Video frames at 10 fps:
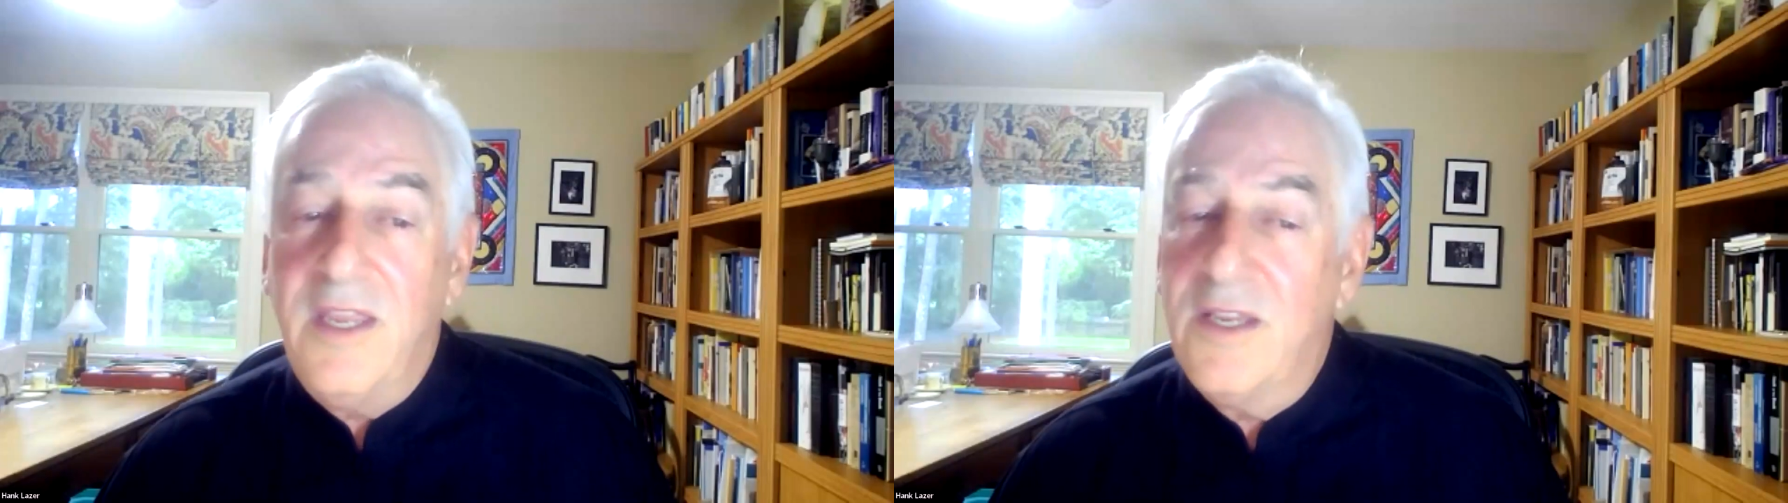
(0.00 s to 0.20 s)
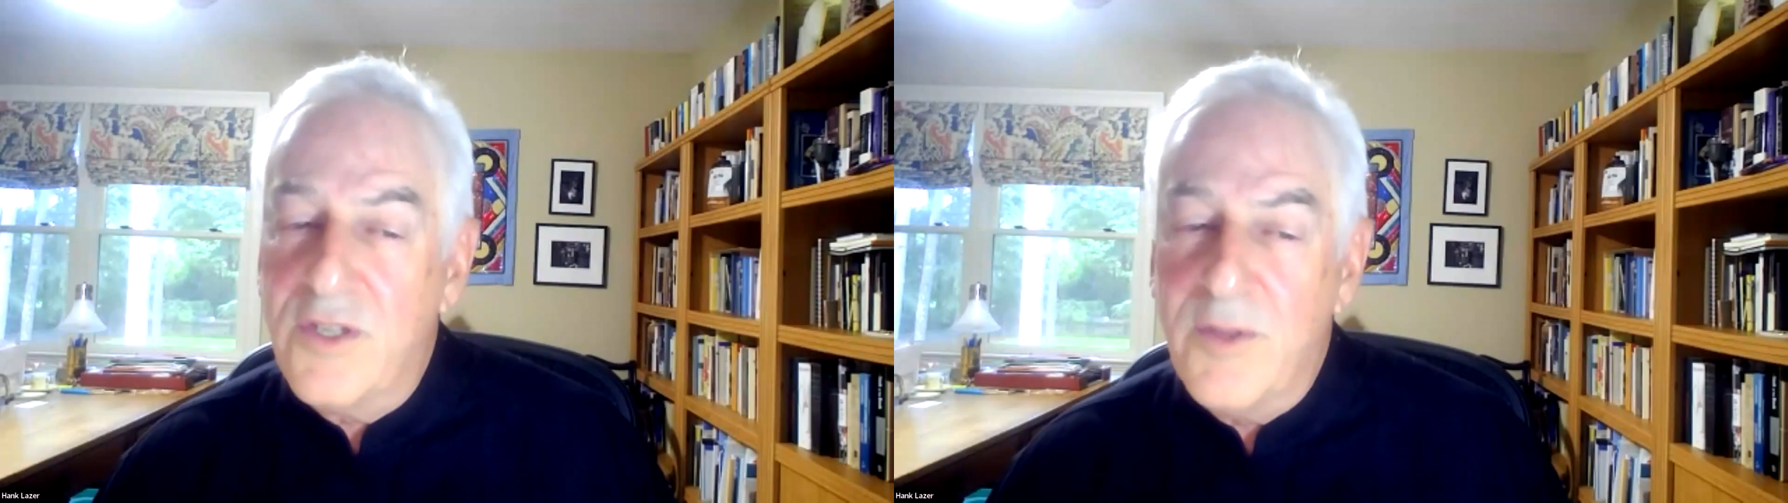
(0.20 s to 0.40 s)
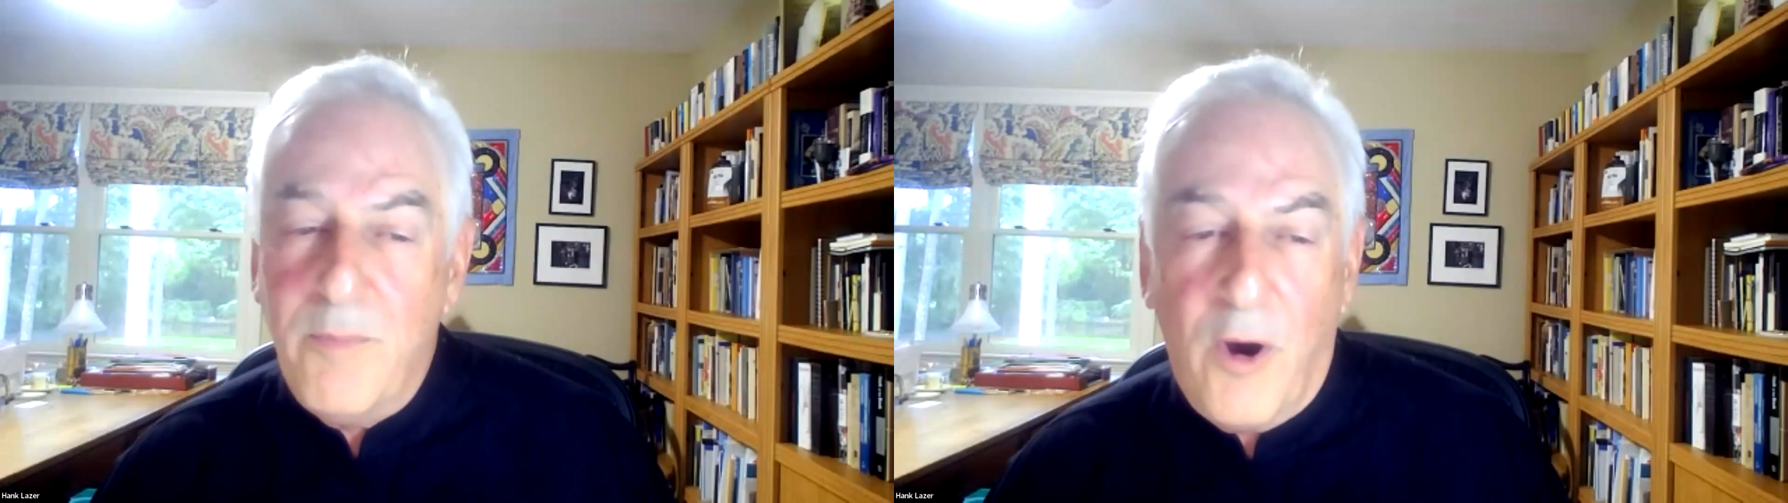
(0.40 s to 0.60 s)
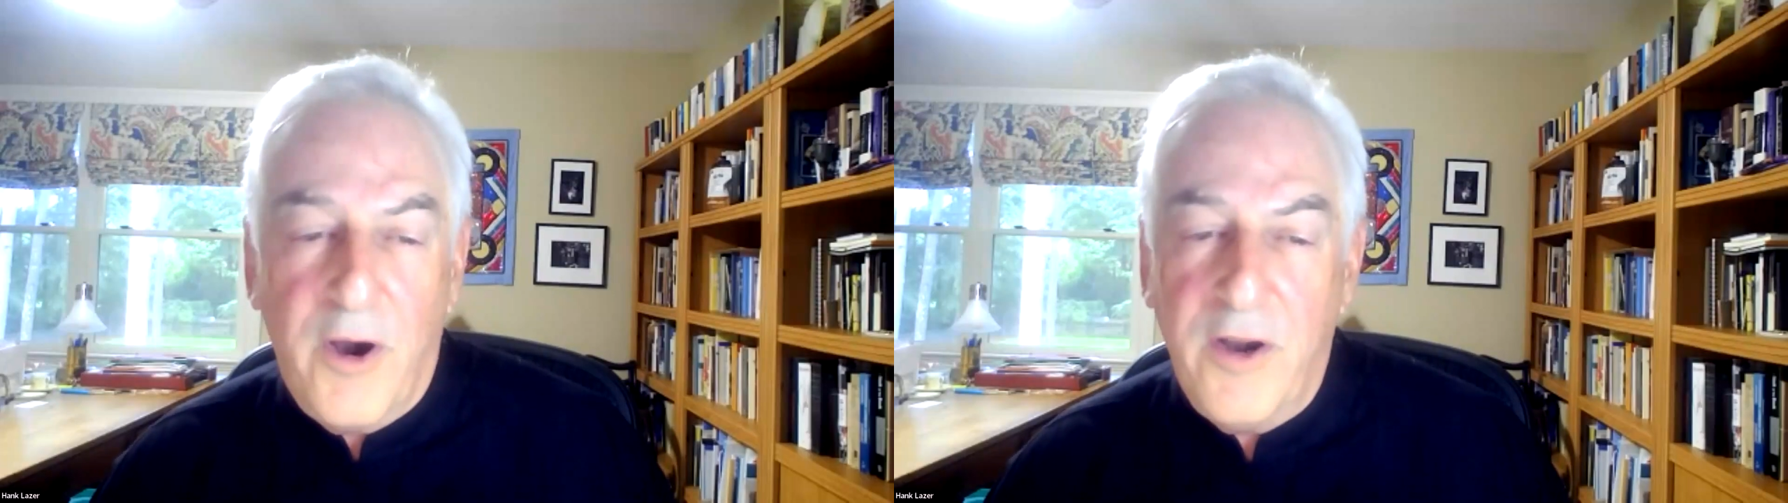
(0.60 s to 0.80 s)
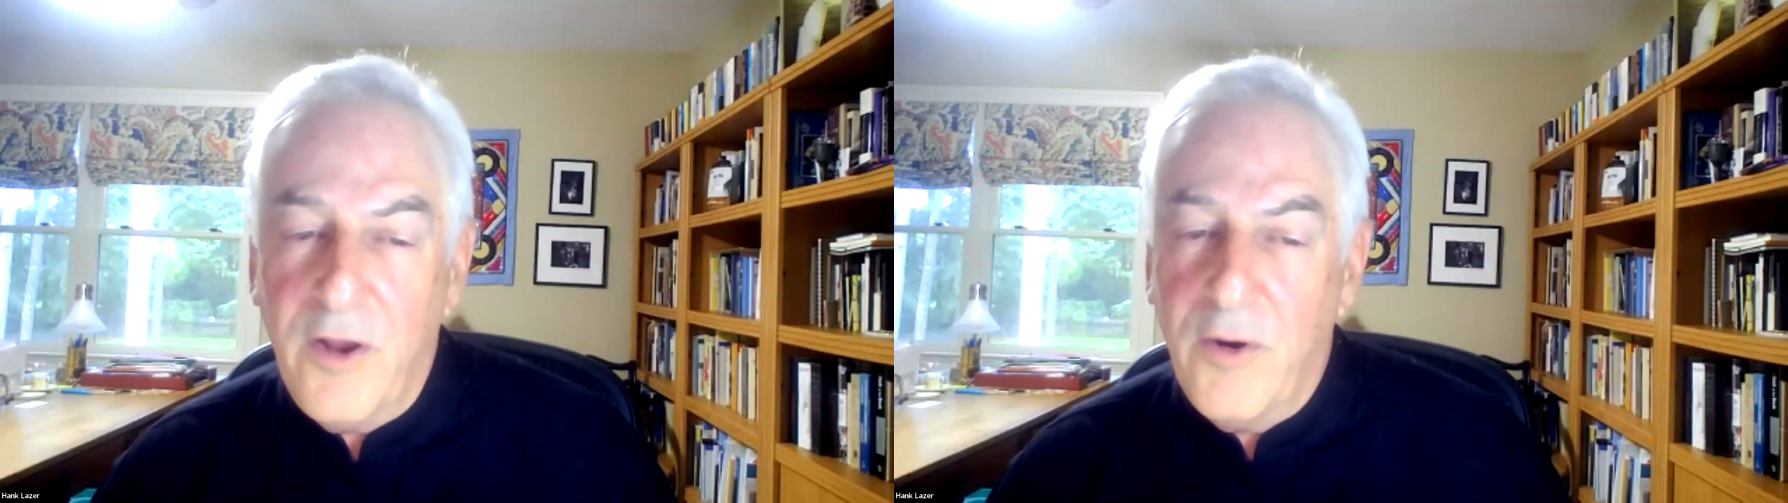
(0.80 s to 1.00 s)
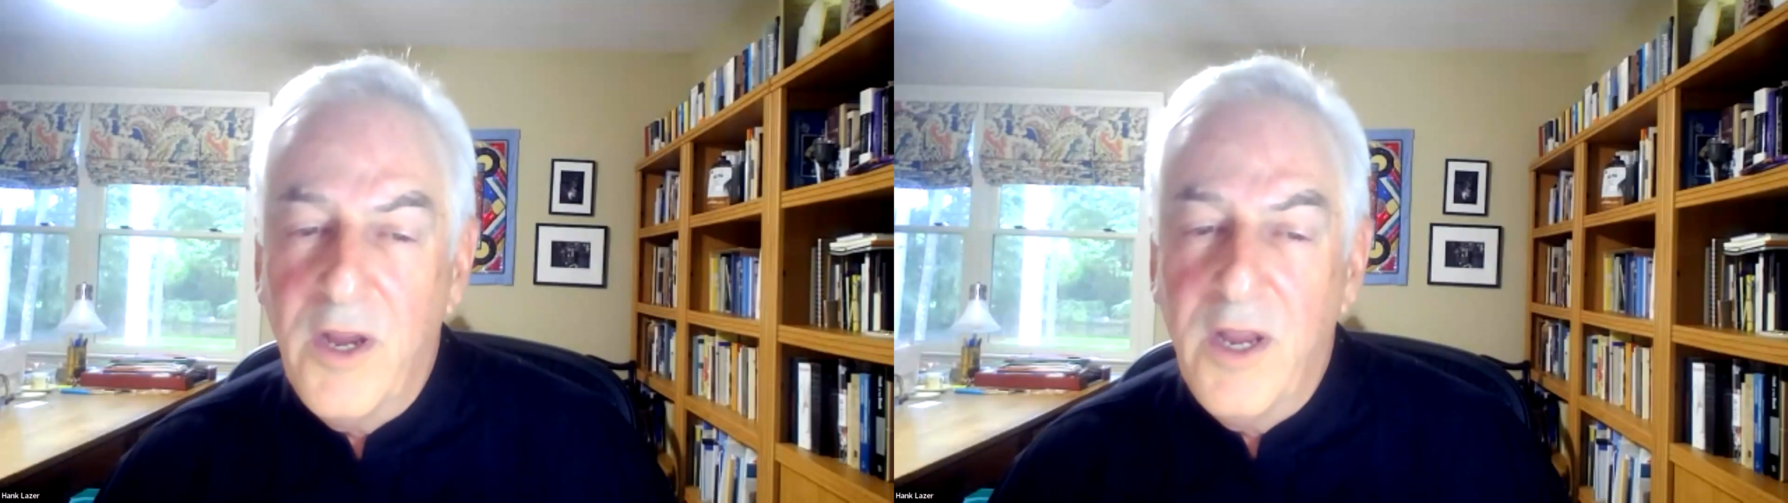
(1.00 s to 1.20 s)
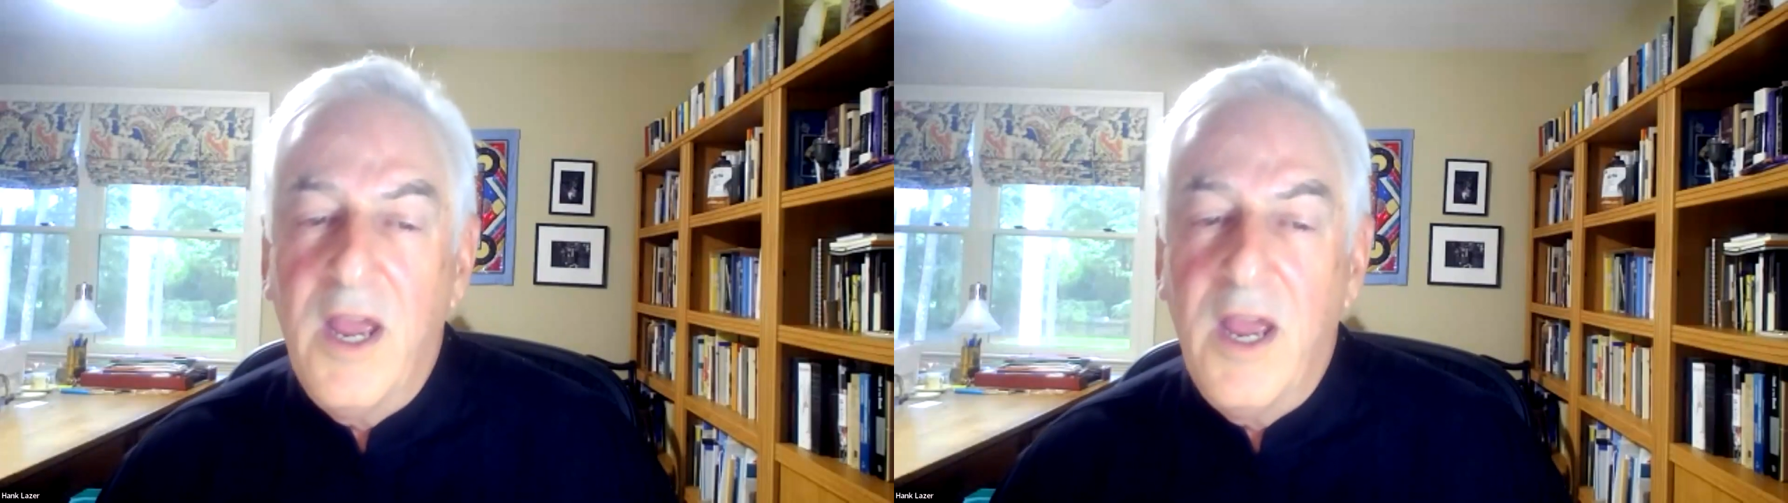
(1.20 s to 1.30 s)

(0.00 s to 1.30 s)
is the bardo,